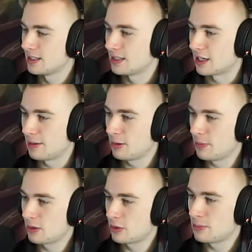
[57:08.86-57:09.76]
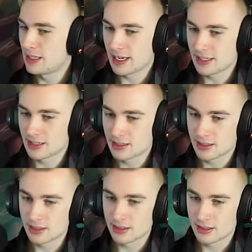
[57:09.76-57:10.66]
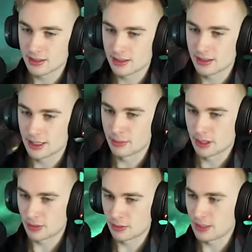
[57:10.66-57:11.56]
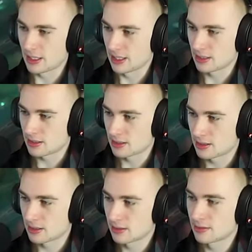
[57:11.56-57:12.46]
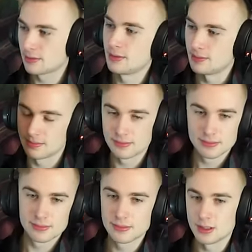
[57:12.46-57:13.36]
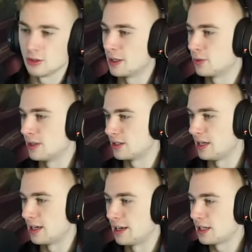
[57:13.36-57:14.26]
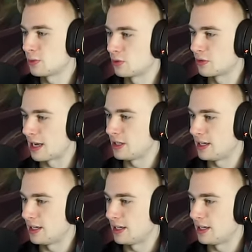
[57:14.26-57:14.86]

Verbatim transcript: Time in a bottle would have been nice. Time in a bottle would have been nice. Here's my quicksand. I guess we'll grab it